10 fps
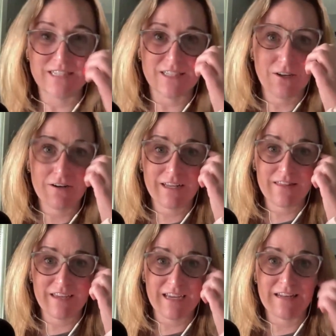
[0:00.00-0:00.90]
It's already
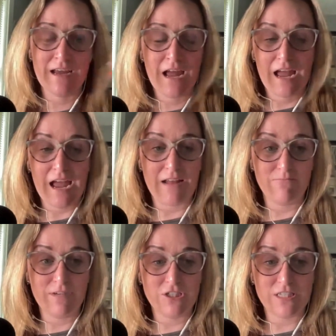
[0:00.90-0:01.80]
thin, and
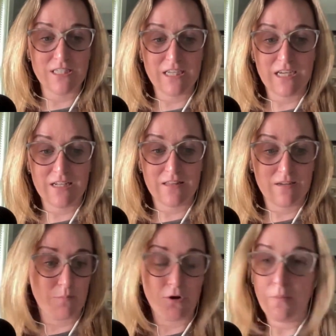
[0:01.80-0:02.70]
we just need
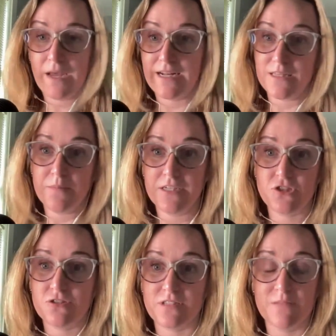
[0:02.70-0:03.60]
the bullpen and the
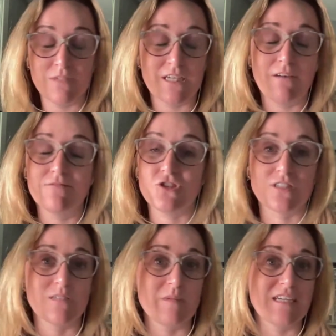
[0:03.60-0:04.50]
pitchers themselves
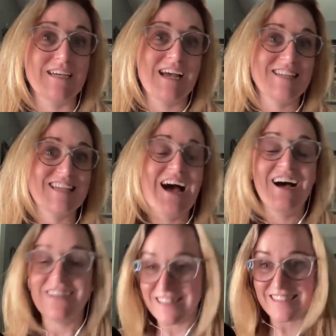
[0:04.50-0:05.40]
just to be as
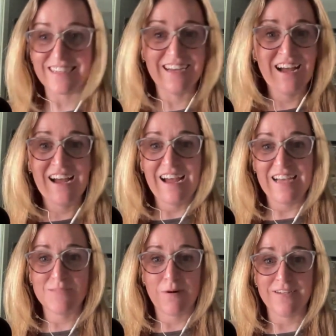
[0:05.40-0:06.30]
healthy
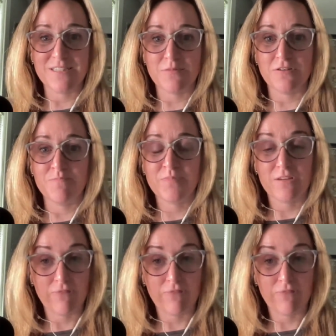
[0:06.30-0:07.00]
as possible.